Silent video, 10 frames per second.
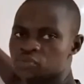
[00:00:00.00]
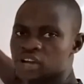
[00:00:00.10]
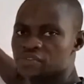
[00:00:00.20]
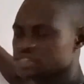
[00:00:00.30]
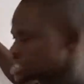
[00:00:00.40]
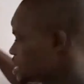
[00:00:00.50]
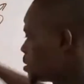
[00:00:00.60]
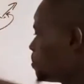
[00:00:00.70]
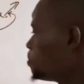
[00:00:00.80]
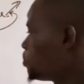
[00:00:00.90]
of
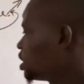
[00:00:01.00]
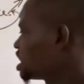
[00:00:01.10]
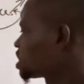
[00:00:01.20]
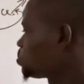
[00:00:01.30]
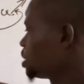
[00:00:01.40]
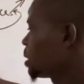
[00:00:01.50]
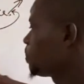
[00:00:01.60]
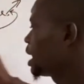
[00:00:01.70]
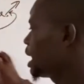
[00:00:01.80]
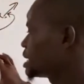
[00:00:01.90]
gravity, but the spring
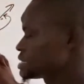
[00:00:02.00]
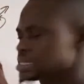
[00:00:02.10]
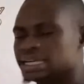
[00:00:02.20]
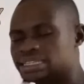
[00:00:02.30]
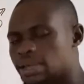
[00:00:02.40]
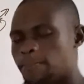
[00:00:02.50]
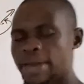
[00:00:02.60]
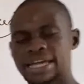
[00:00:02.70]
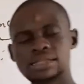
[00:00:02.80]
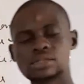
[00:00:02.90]
balance
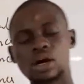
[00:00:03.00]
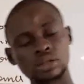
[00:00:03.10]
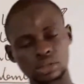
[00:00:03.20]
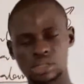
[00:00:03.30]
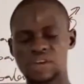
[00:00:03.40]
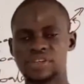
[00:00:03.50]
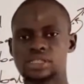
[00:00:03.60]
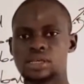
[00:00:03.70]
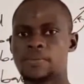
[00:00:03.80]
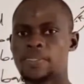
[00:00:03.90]
depends on
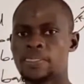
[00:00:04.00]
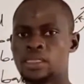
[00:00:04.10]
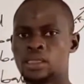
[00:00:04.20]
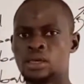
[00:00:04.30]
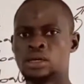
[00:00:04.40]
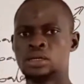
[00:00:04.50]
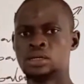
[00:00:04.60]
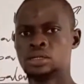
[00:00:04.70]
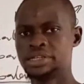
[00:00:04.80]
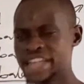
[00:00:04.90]
gravity.
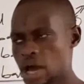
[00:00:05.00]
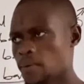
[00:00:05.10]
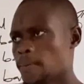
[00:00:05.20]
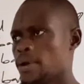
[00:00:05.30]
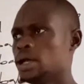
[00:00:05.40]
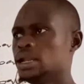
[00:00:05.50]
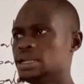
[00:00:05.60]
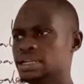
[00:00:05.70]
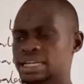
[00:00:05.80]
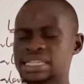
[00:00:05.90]
Now,
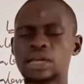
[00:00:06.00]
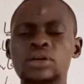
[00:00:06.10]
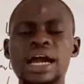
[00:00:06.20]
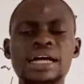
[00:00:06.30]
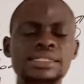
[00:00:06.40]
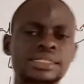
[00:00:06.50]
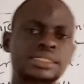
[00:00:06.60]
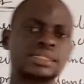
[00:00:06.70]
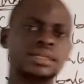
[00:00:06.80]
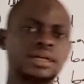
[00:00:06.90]
let's a look at
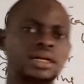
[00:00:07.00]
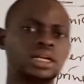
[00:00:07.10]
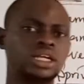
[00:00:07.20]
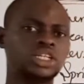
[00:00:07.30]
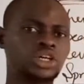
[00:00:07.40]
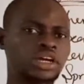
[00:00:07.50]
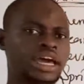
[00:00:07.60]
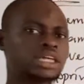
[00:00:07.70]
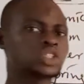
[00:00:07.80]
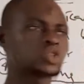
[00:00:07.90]
the
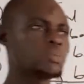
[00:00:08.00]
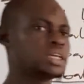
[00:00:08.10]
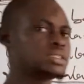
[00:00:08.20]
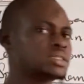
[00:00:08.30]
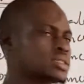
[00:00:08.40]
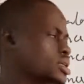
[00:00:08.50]
other instruments.